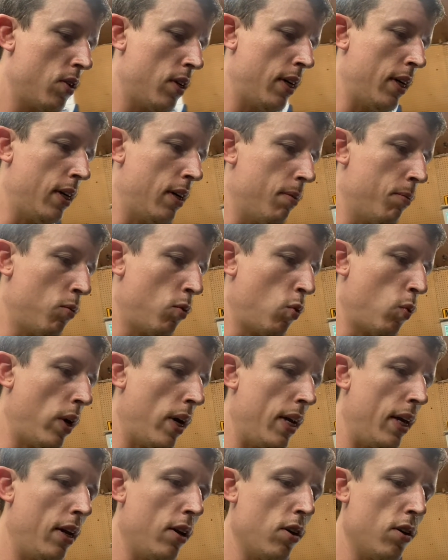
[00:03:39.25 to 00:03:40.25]
Um, we're
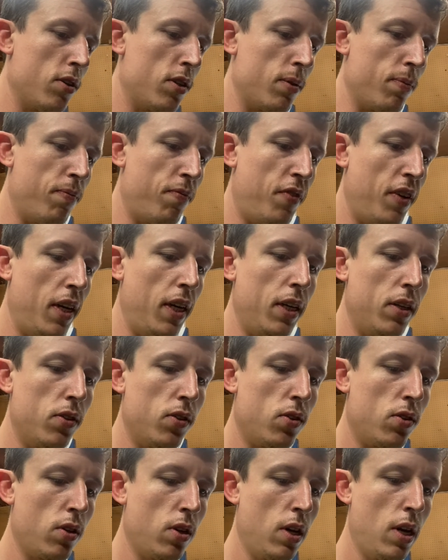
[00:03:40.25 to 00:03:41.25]
waiting on some
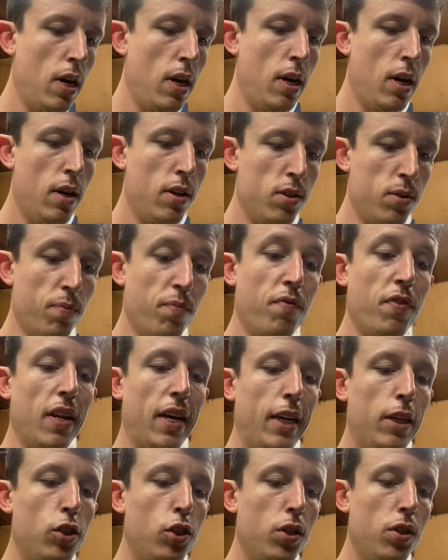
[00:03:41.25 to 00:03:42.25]
fittings, some
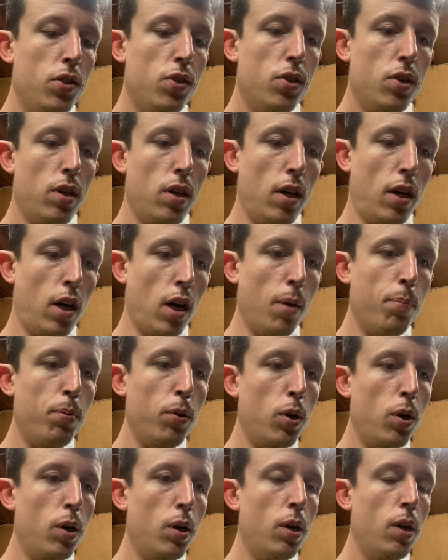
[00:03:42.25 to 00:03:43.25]
flanges, a
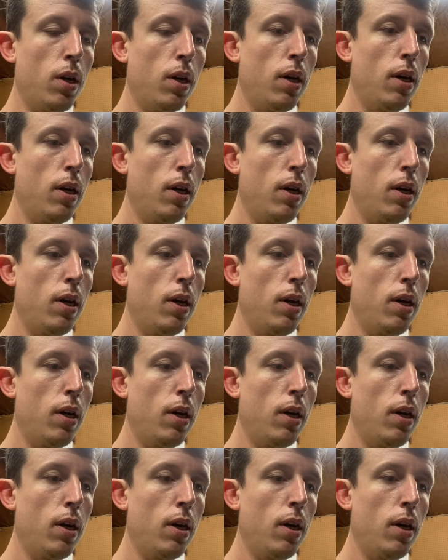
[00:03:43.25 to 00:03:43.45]
coupler,